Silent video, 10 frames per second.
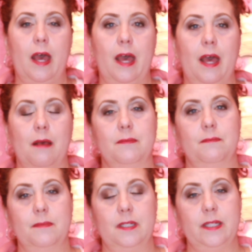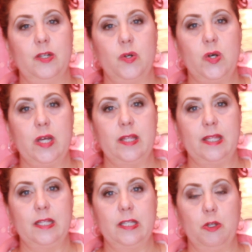Um, click on
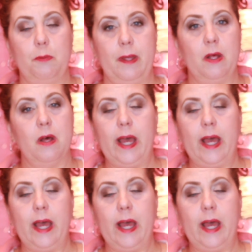the little bell